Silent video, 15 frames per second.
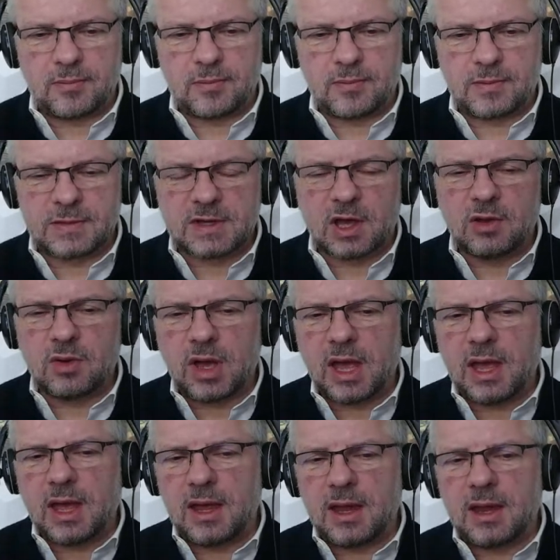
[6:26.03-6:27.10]
So
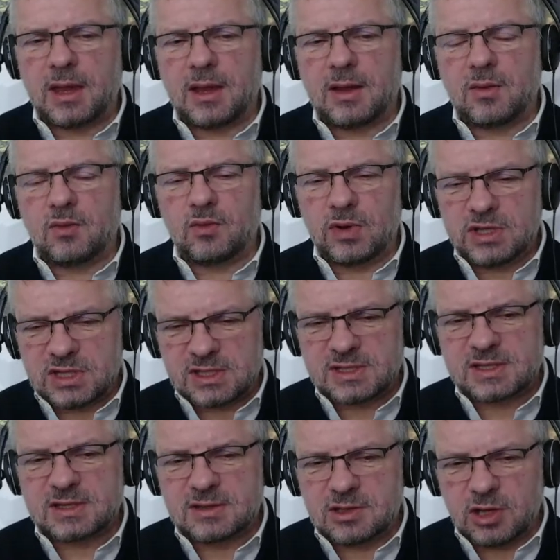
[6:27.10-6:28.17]
we
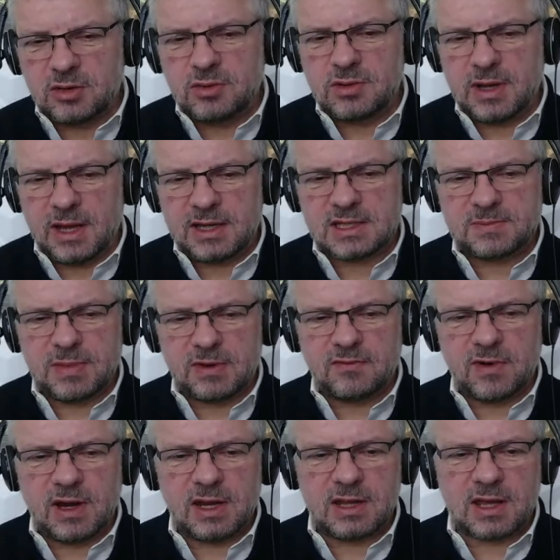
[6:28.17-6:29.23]
just do need to be
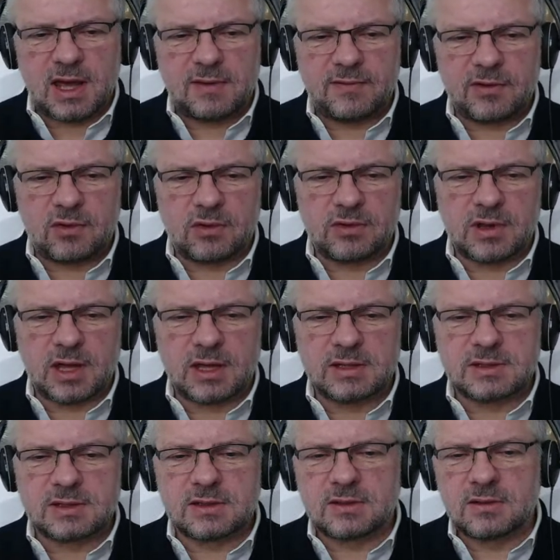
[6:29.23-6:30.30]
really careful on
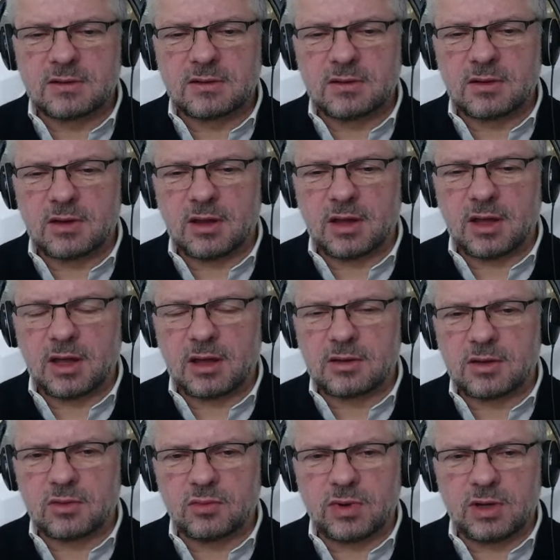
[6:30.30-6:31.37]
these,
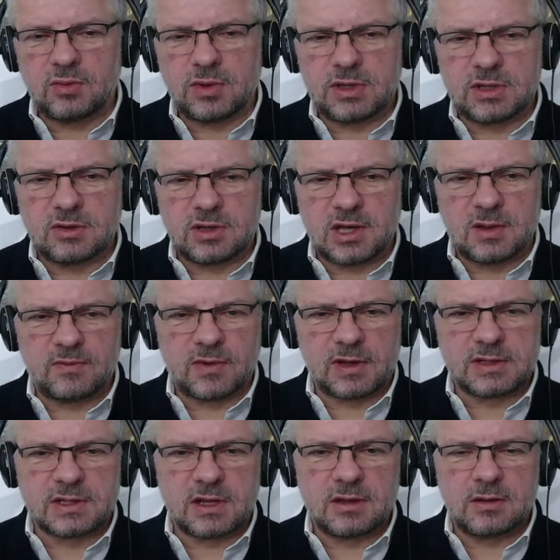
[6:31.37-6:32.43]
that we do keep
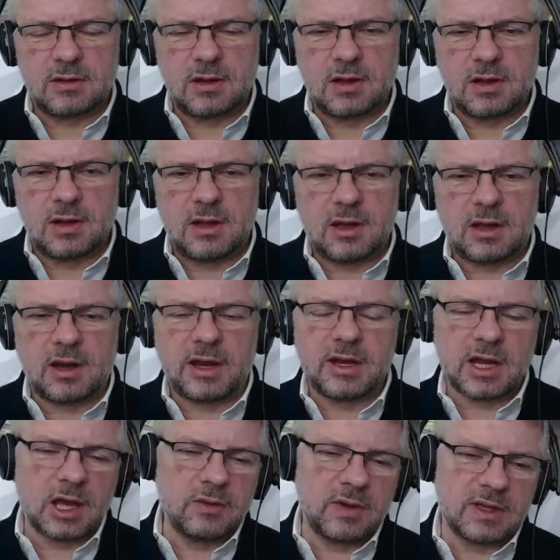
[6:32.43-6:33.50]
voting. And I
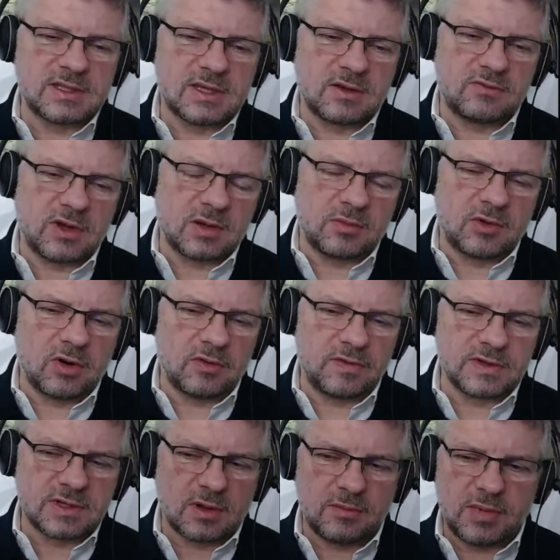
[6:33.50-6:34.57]
know it's a rigmarole for
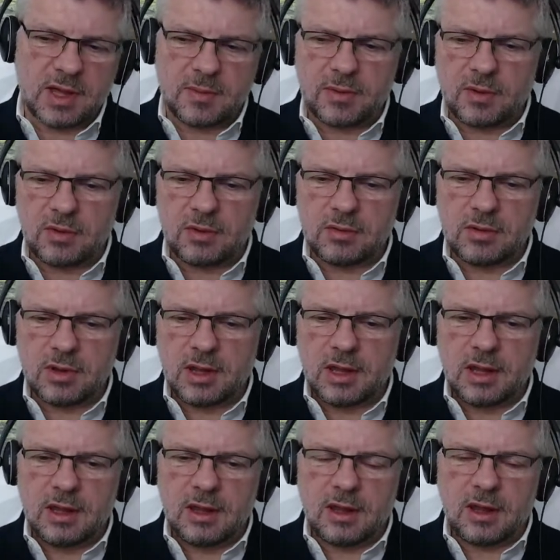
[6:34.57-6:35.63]
some people,
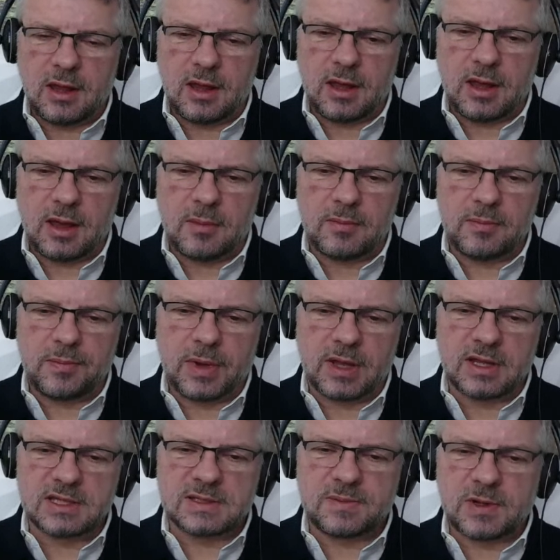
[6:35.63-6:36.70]
but
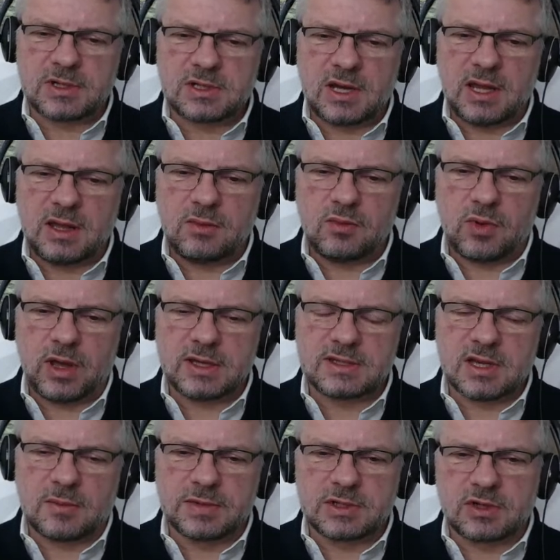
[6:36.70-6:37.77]
especially where
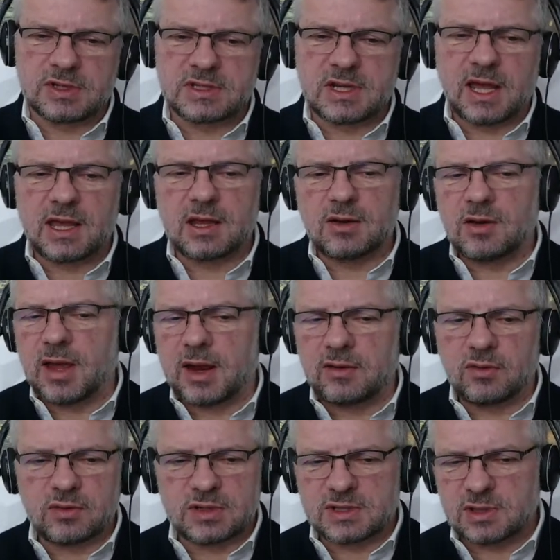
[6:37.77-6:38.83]
Sub's got a stake, and the
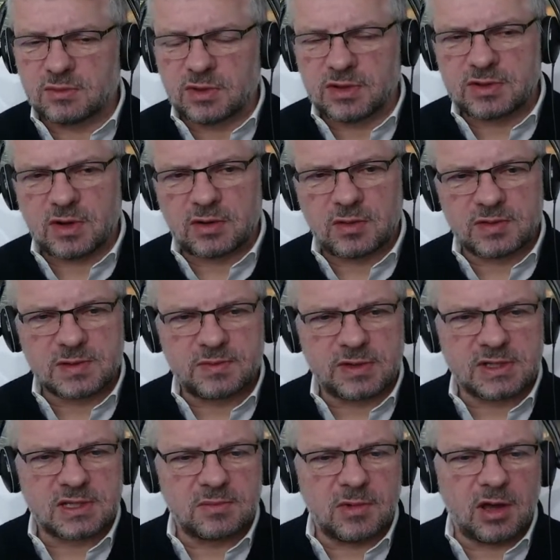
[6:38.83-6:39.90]
Herald is the one that springs
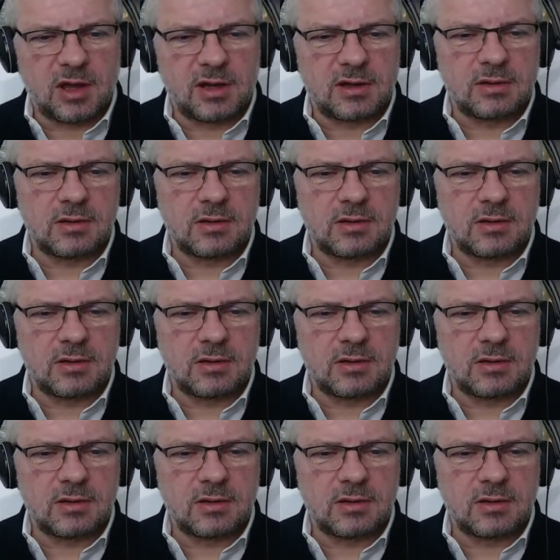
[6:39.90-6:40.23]
to mind.